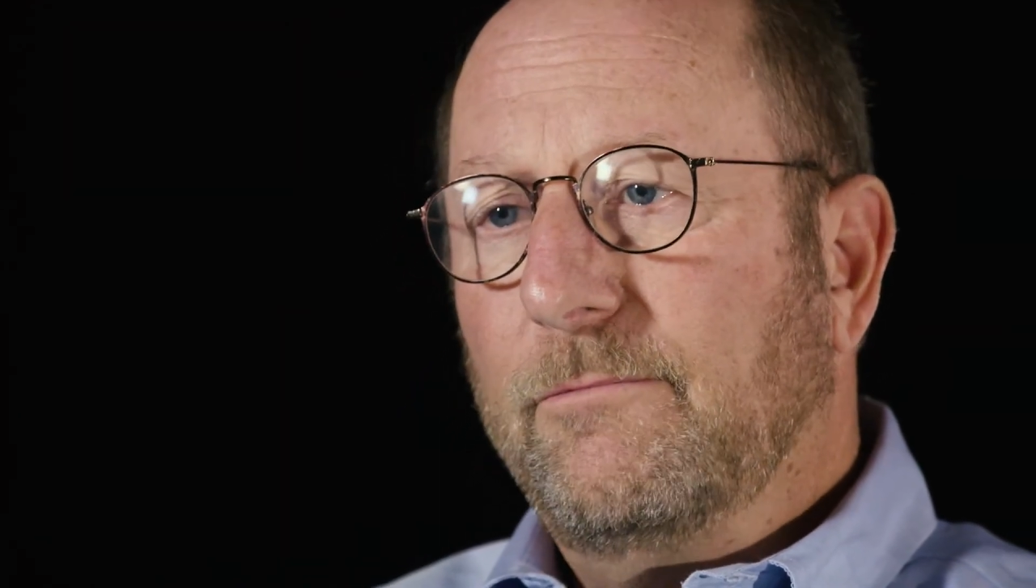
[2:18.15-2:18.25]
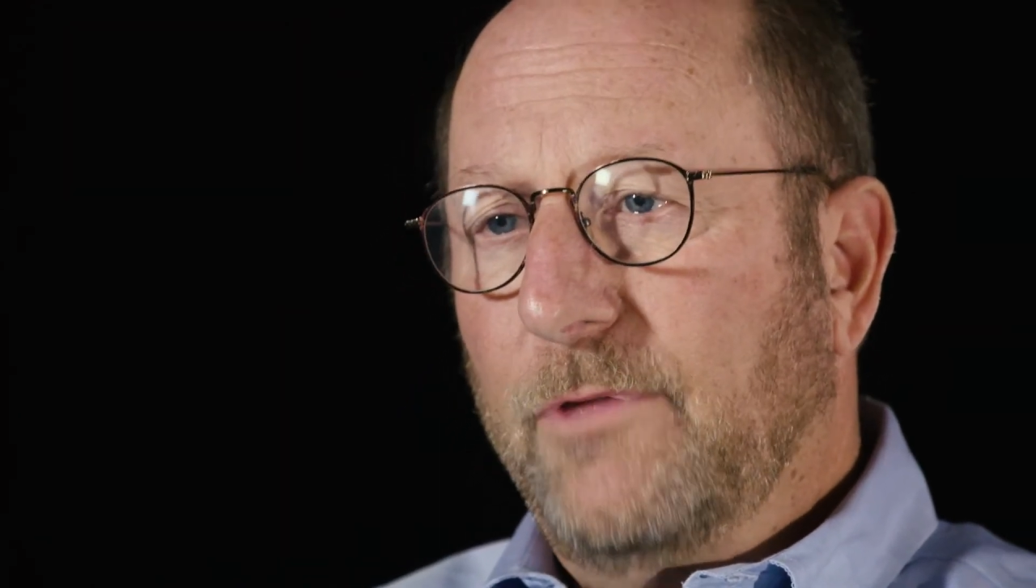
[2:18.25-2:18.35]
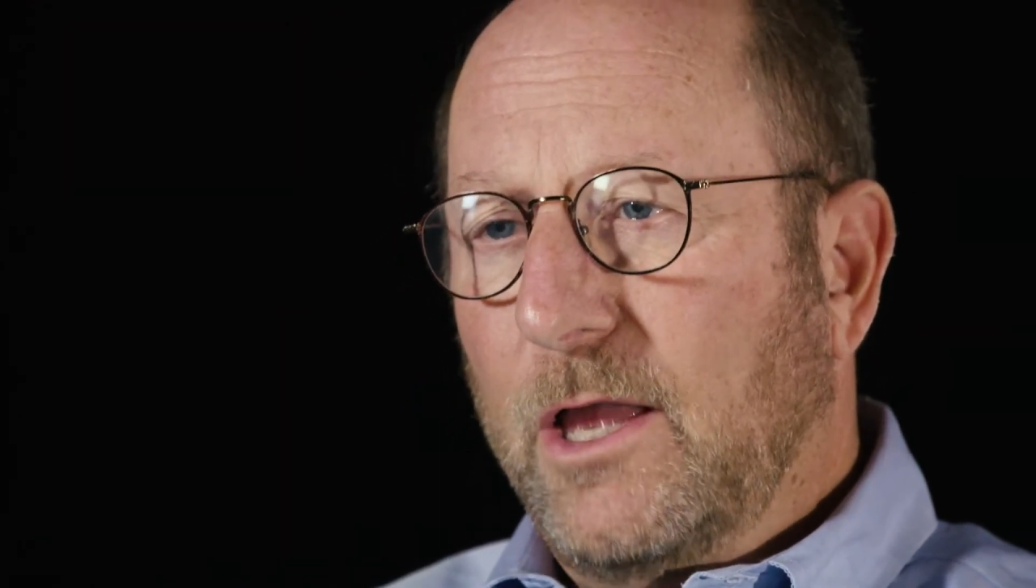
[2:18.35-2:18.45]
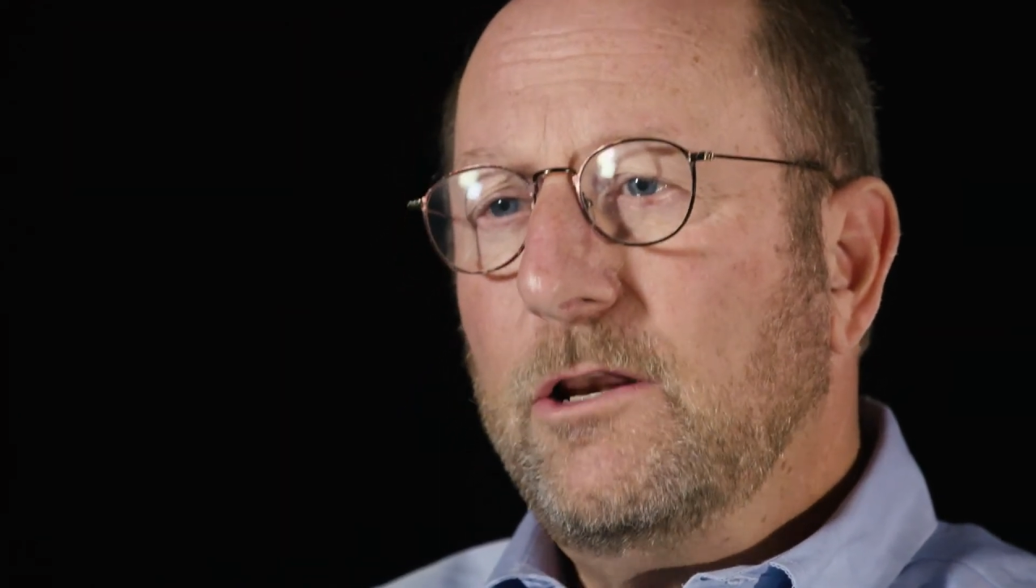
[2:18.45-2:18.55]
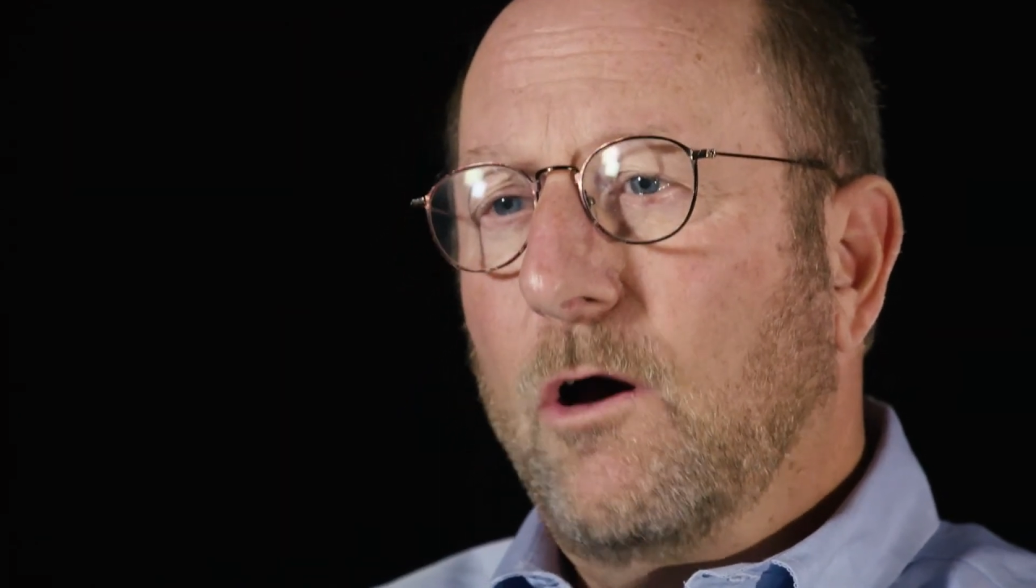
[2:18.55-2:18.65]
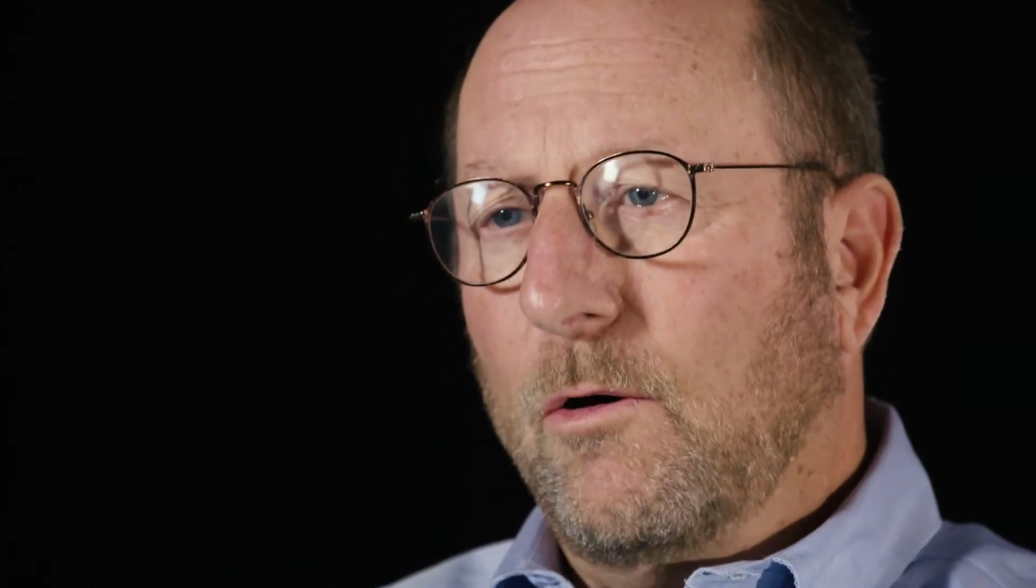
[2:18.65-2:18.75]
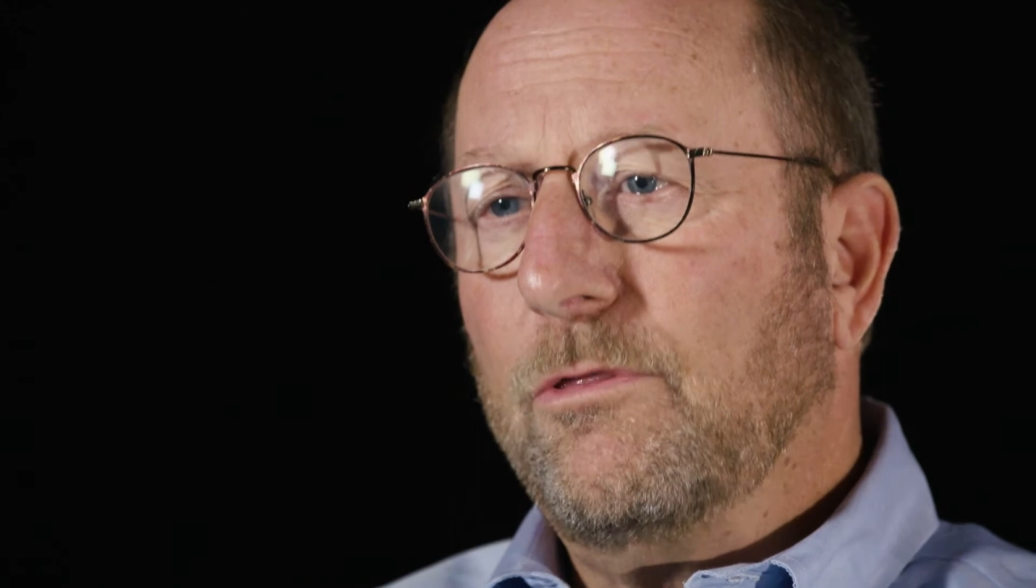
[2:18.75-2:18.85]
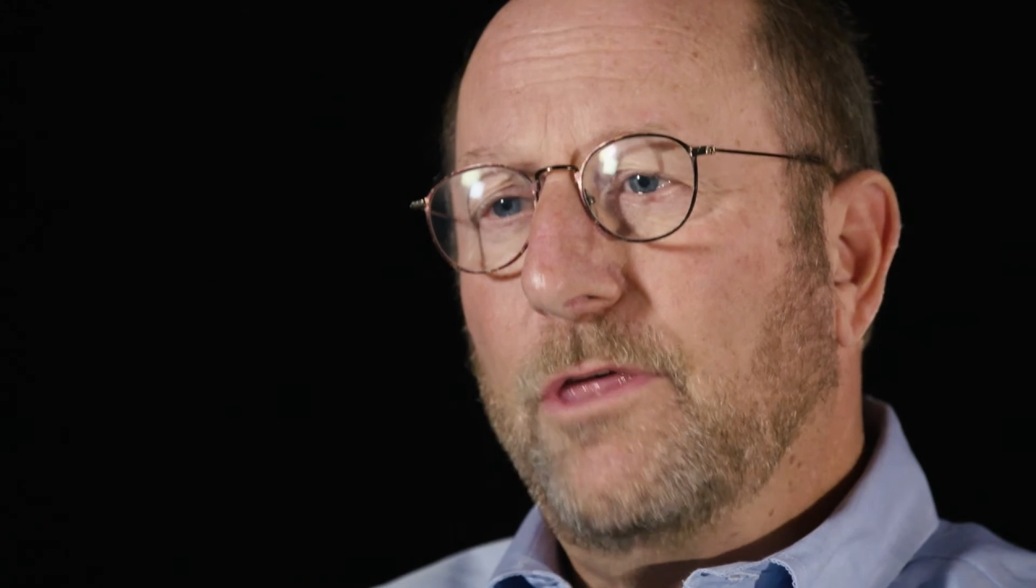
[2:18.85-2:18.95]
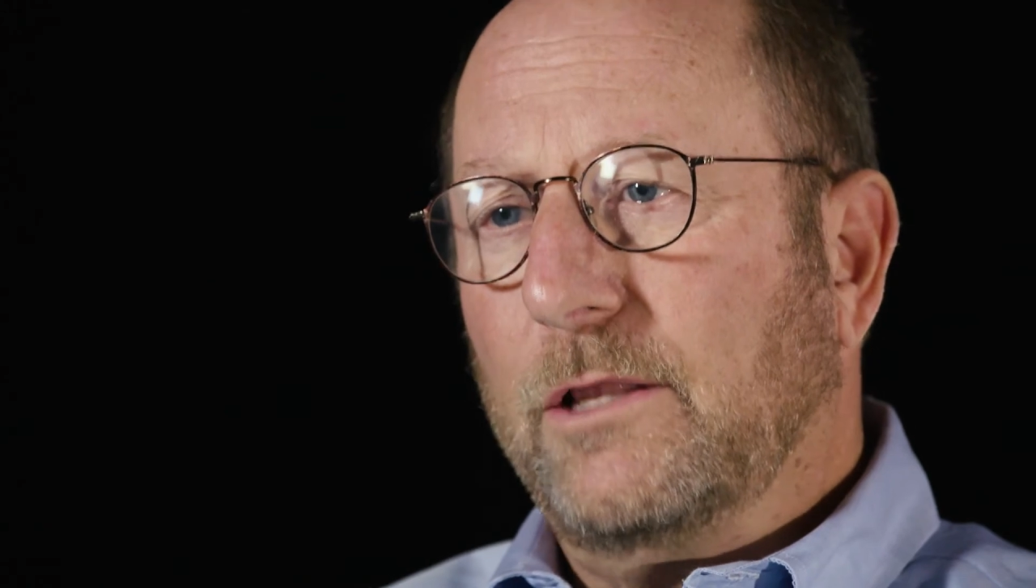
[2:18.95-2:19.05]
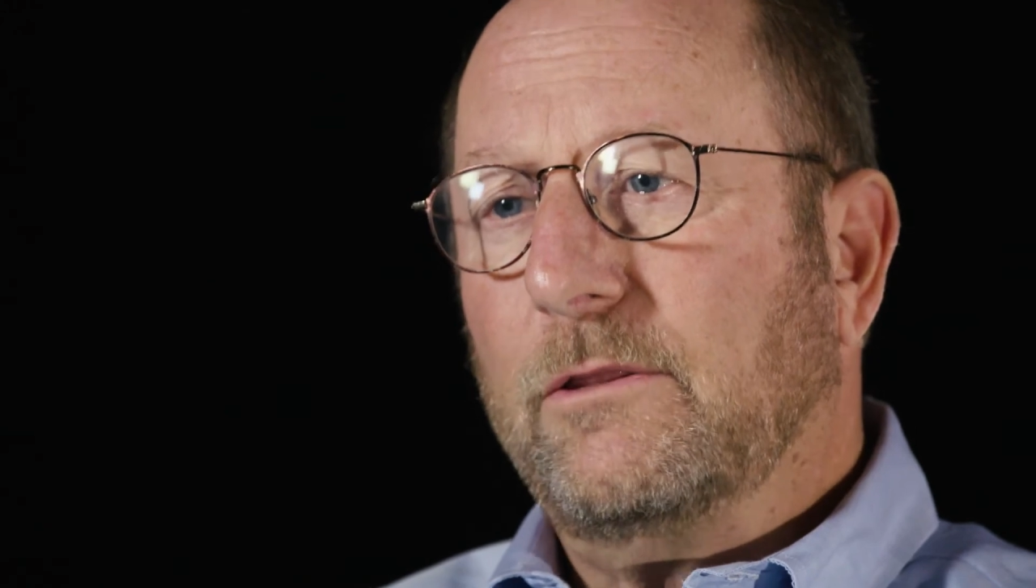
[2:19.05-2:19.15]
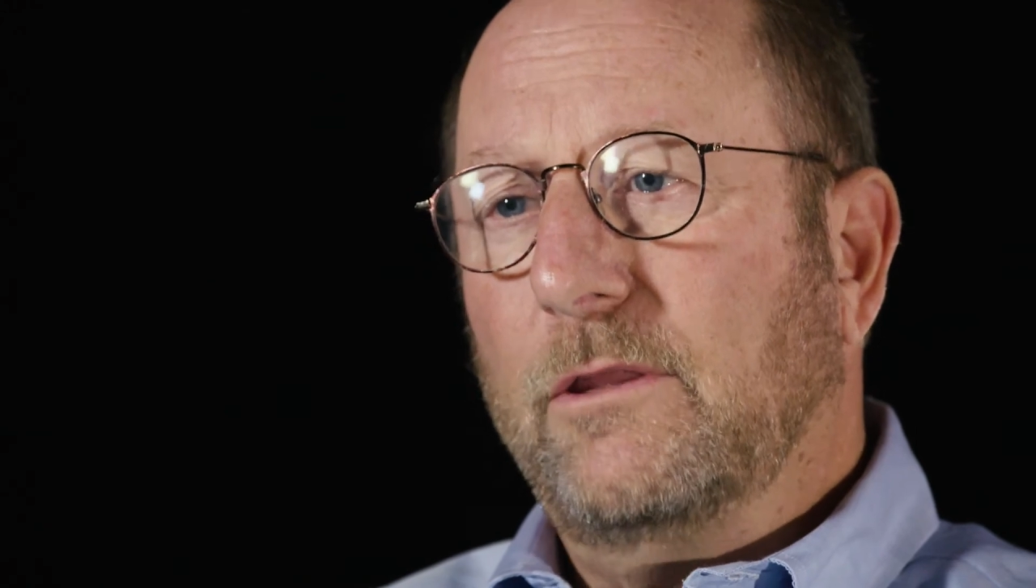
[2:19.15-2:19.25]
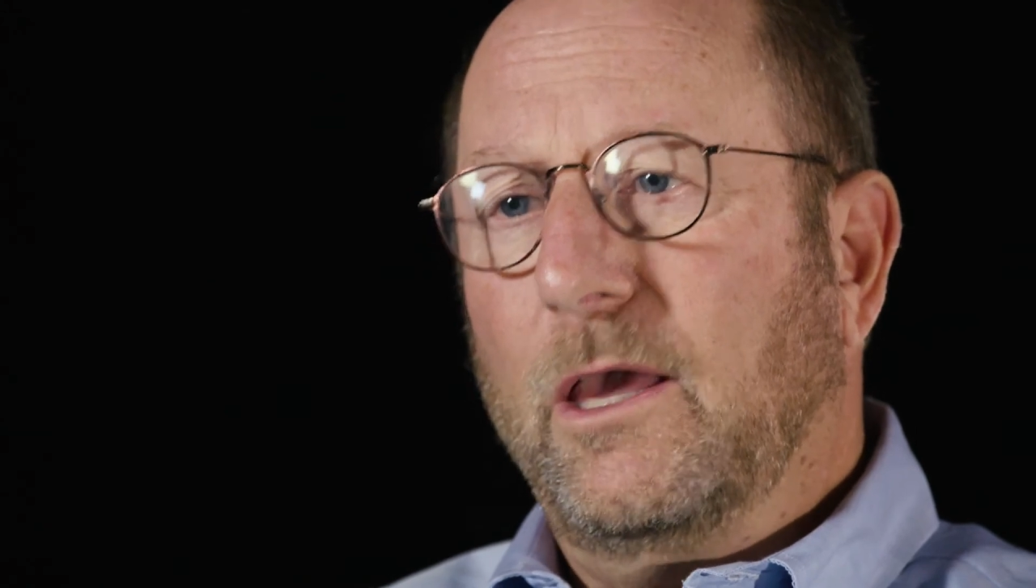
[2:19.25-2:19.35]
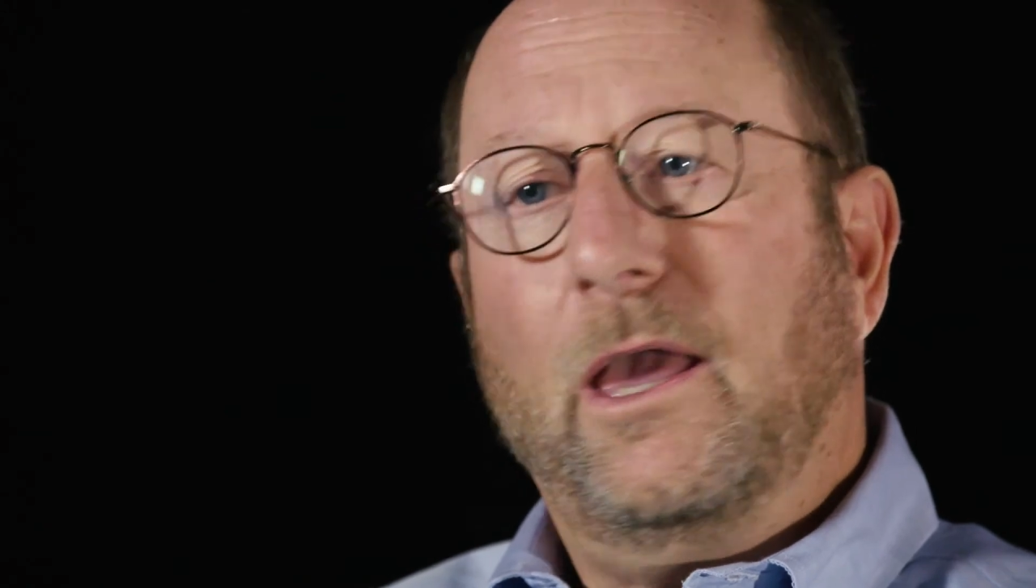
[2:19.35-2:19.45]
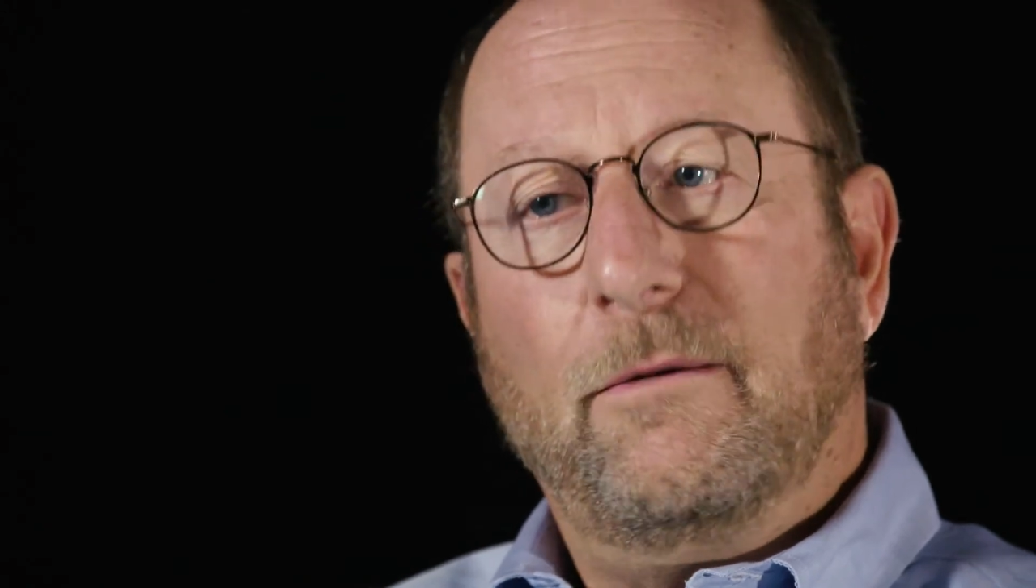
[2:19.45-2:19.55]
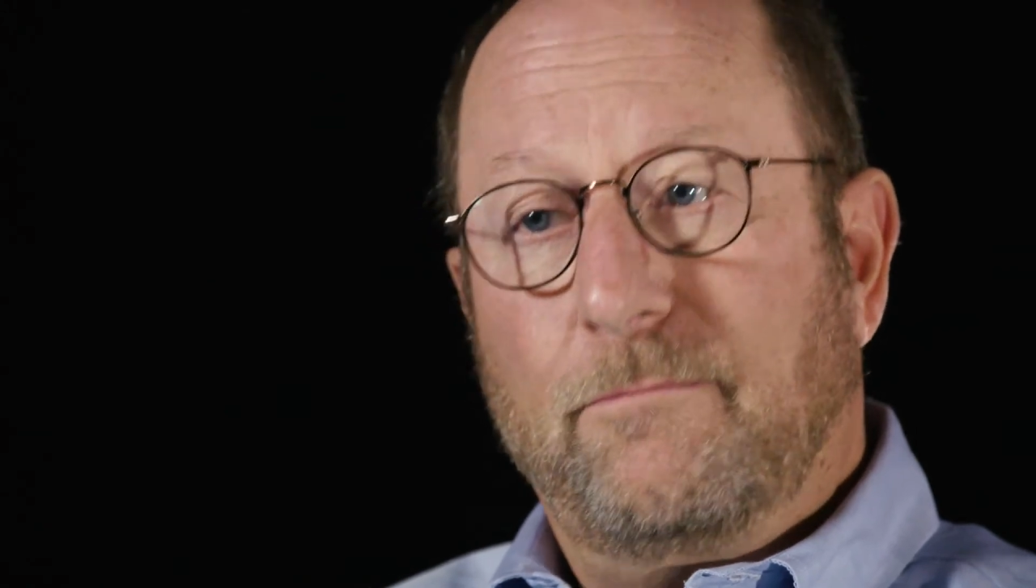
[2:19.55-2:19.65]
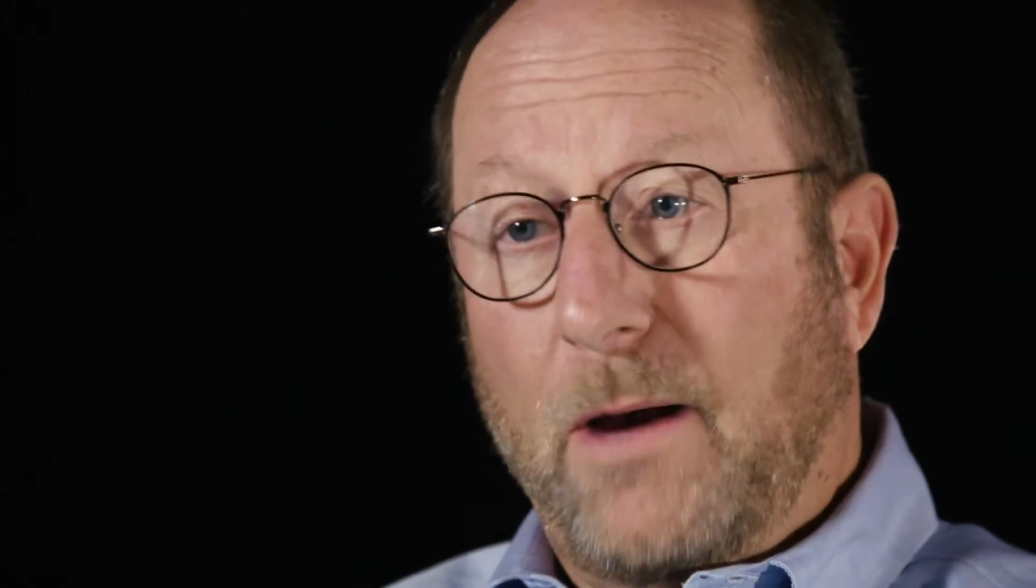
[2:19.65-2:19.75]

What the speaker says: they know that they